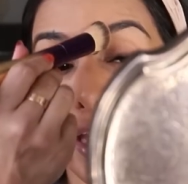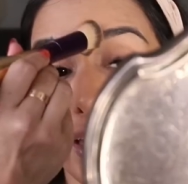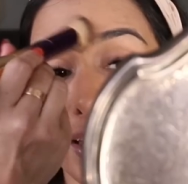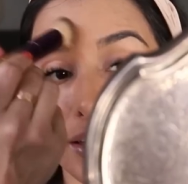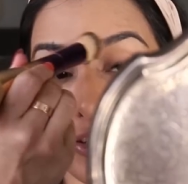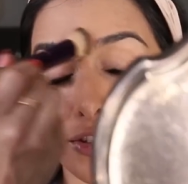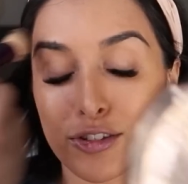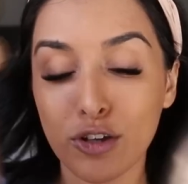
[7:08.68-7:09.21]

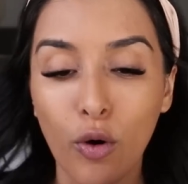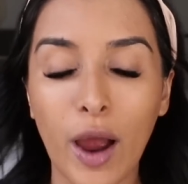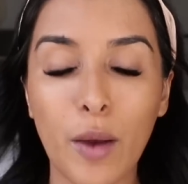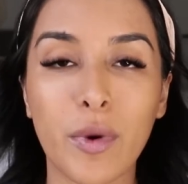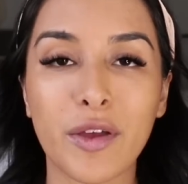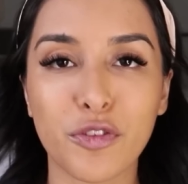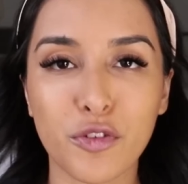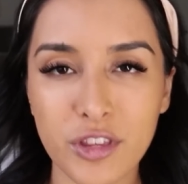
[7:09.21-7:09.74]
And so I
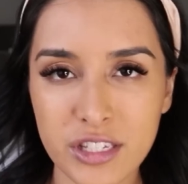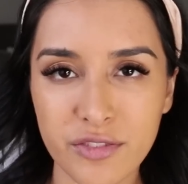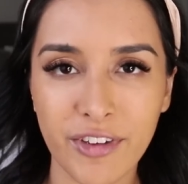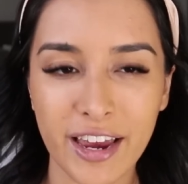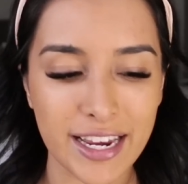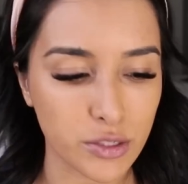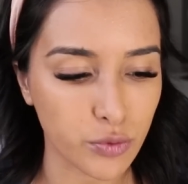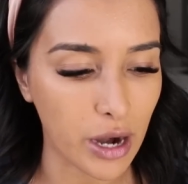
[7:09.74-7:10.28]
went through this
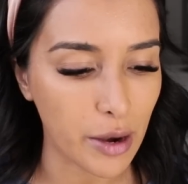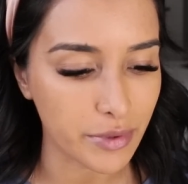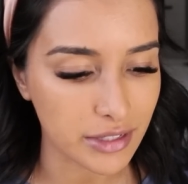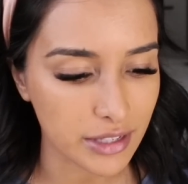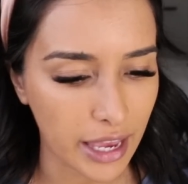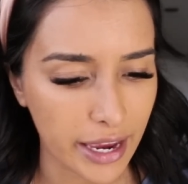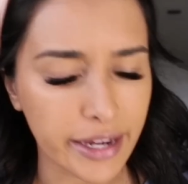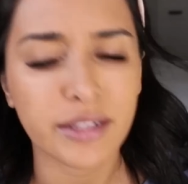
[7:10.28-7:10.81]
phase where I
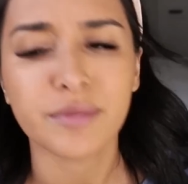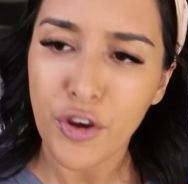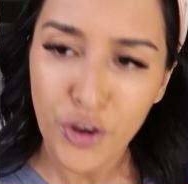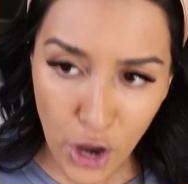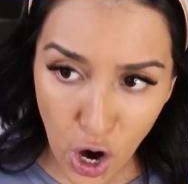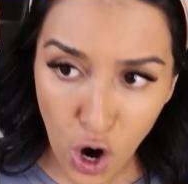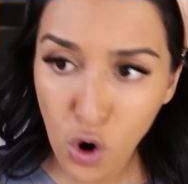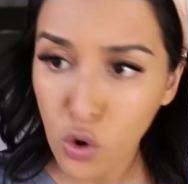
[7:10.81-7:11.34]
was like,
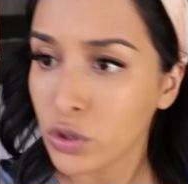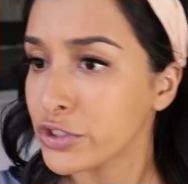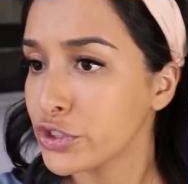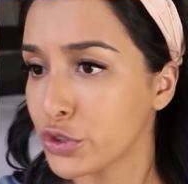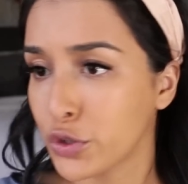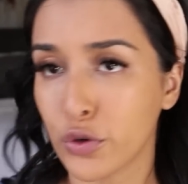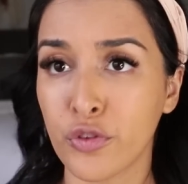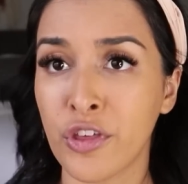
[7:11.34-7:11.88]
no,
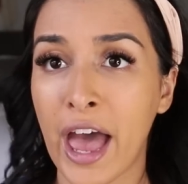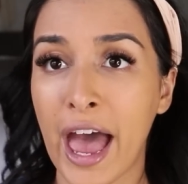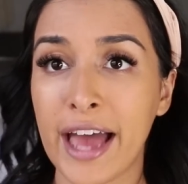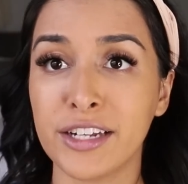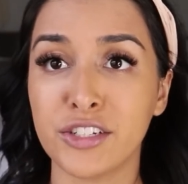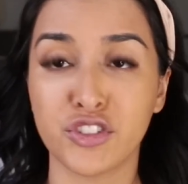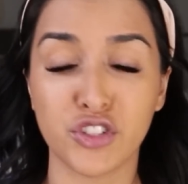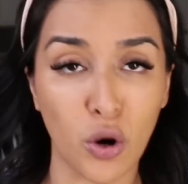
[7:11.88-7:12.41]
screw
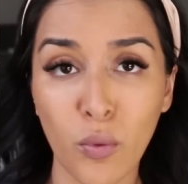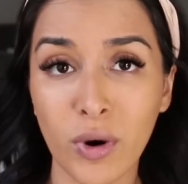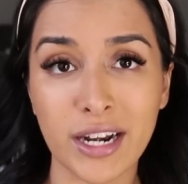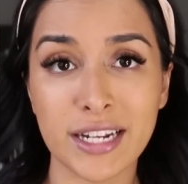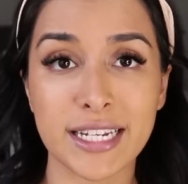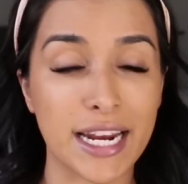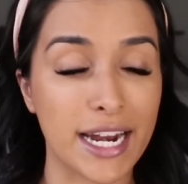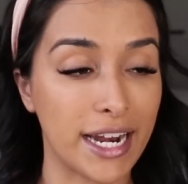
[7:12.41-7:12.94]
that. Don't want
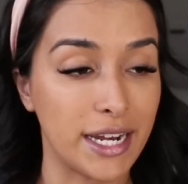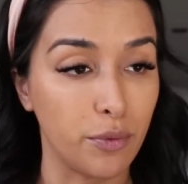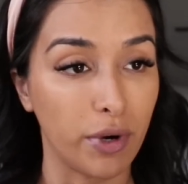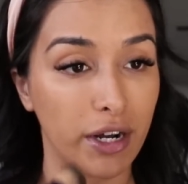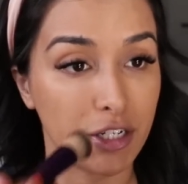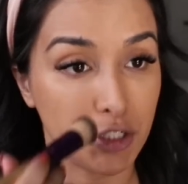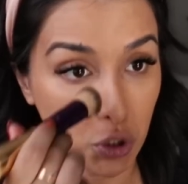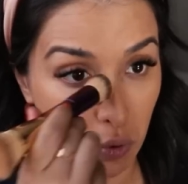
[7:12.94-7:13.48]
to date
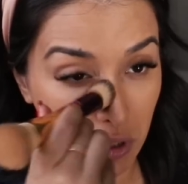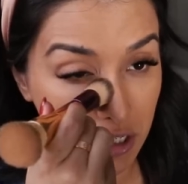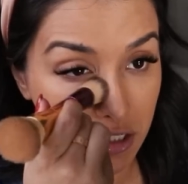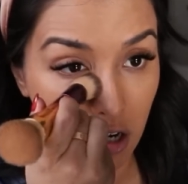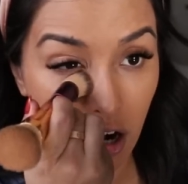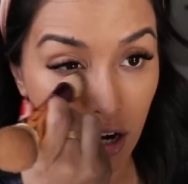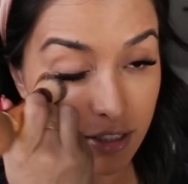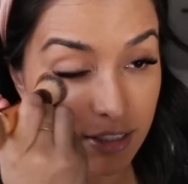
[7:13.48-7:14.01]
anyone. Don't want to
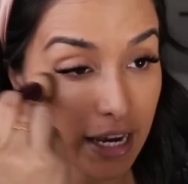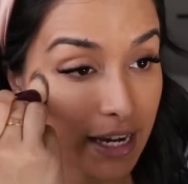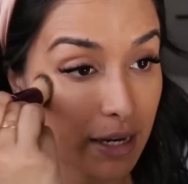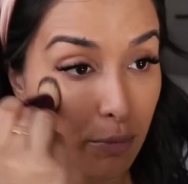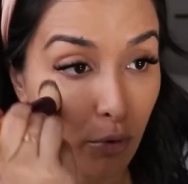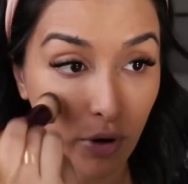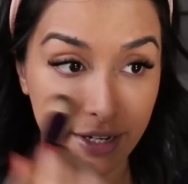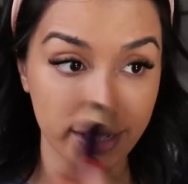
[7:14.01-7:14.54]
talk to
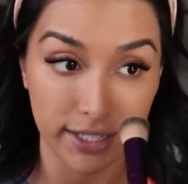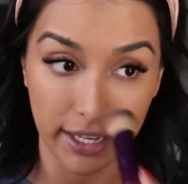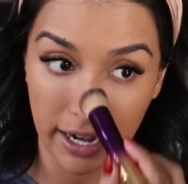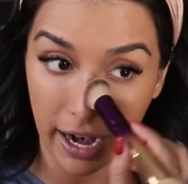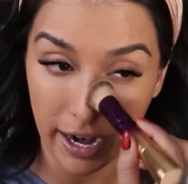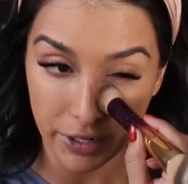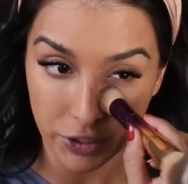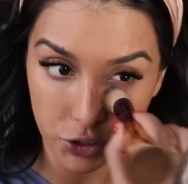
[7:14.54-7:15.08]
any boys. Like,
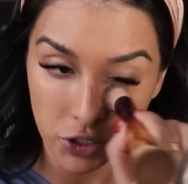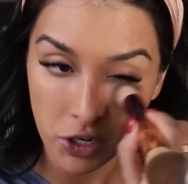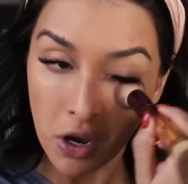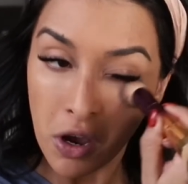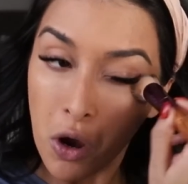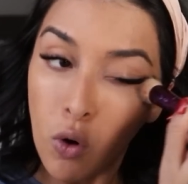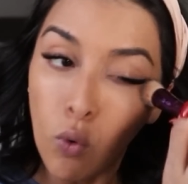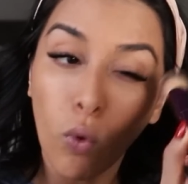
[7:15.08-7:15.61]
I just
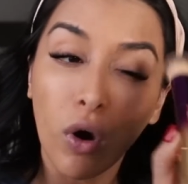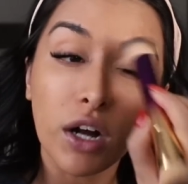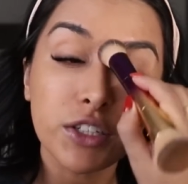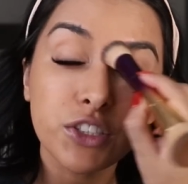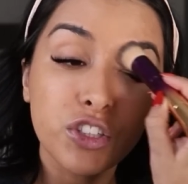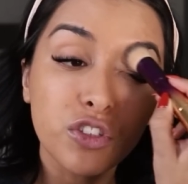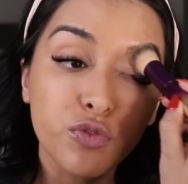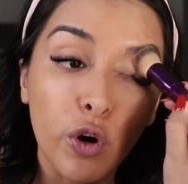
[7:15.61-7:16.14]

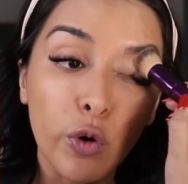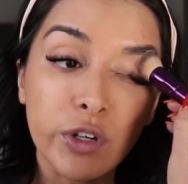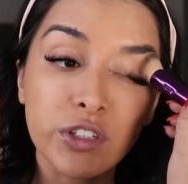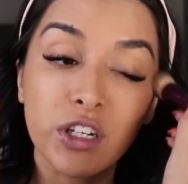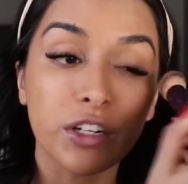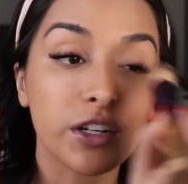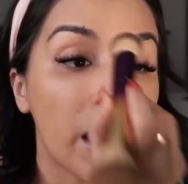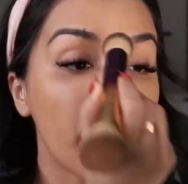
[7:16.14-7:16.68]
want to
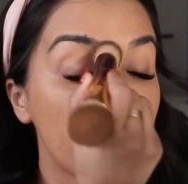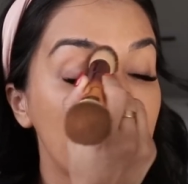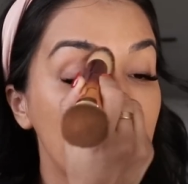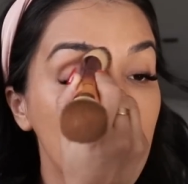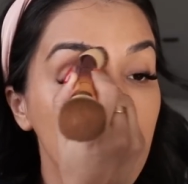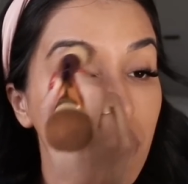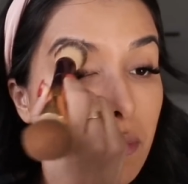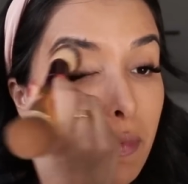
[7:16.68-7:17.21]
focus on
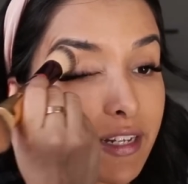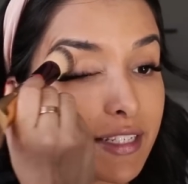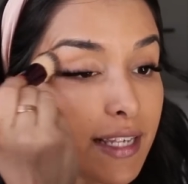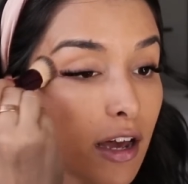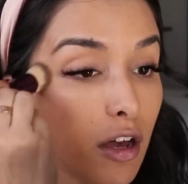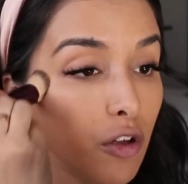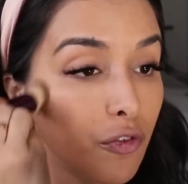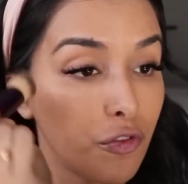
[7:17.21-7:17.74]
nothing but
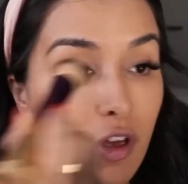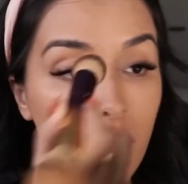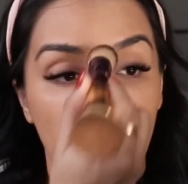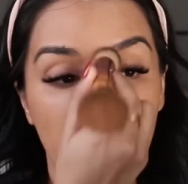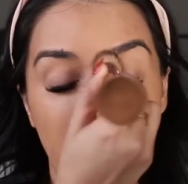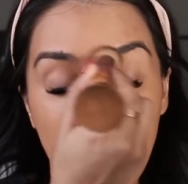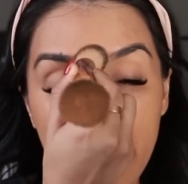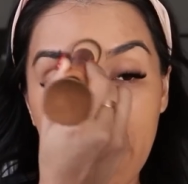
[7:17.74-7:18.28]
myself
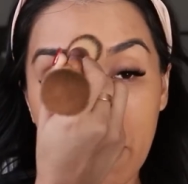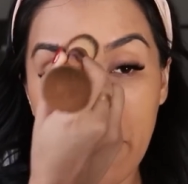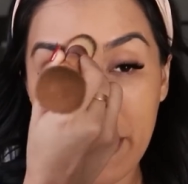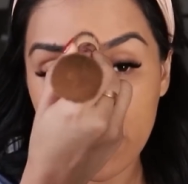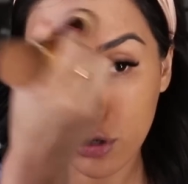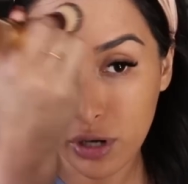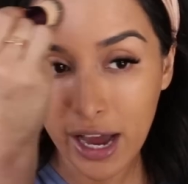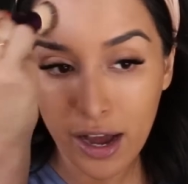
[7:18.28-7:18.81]
and my
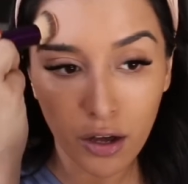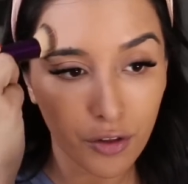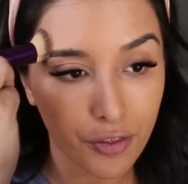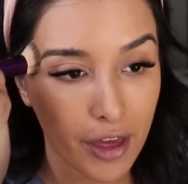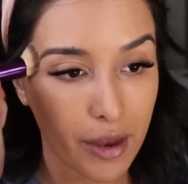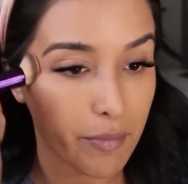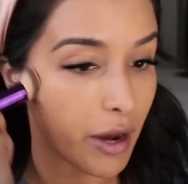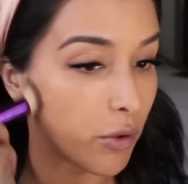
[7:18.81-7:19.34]
mental
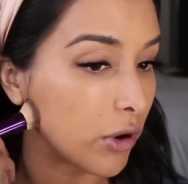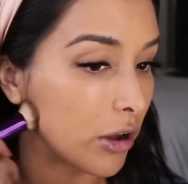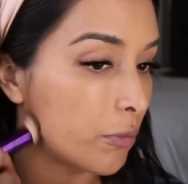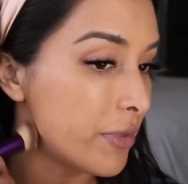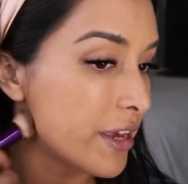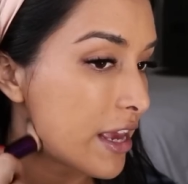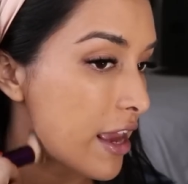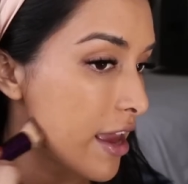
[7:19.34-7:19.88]
health and my
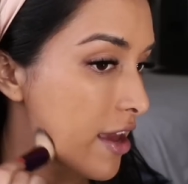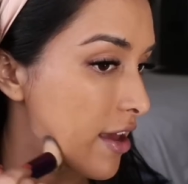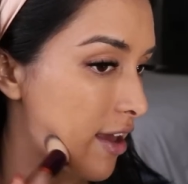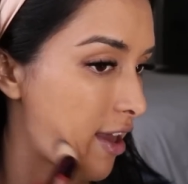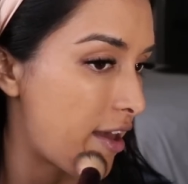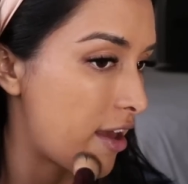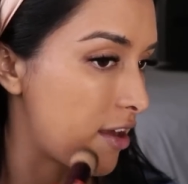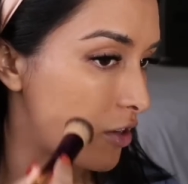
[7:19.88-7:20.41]
well-being
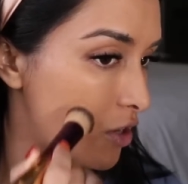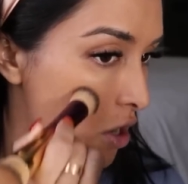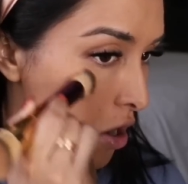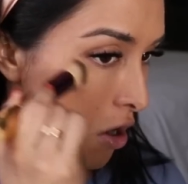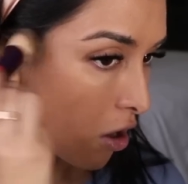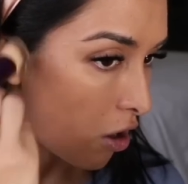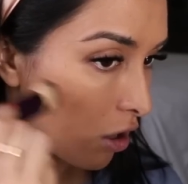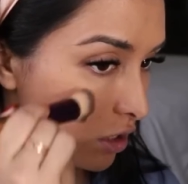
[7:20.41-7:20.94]
and
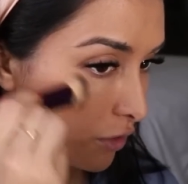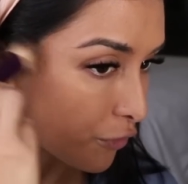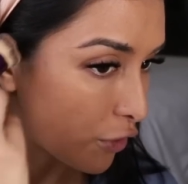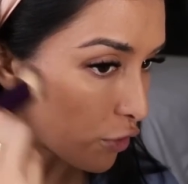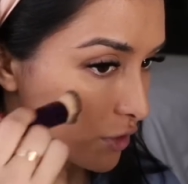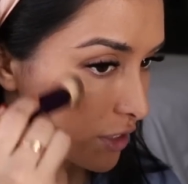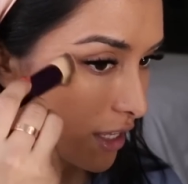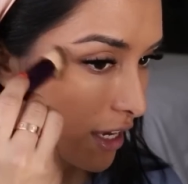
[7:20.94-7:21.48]
all of
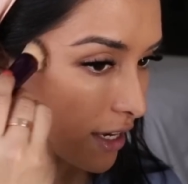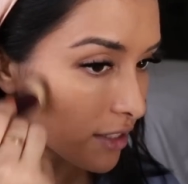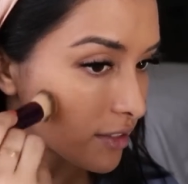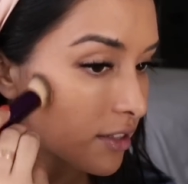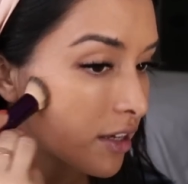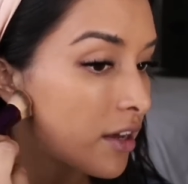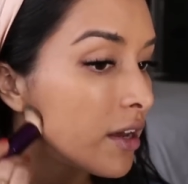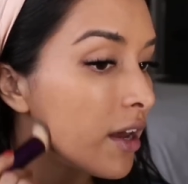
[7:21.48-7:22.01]
those things.